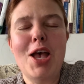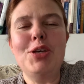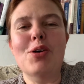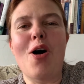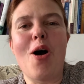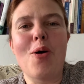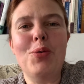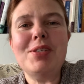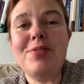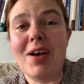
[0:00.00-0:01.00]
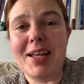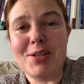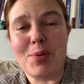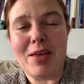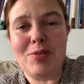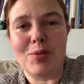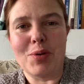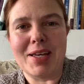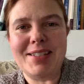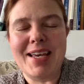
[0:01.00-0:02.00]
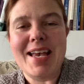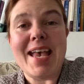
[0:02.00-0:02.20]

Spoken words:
You'll always find a way through it.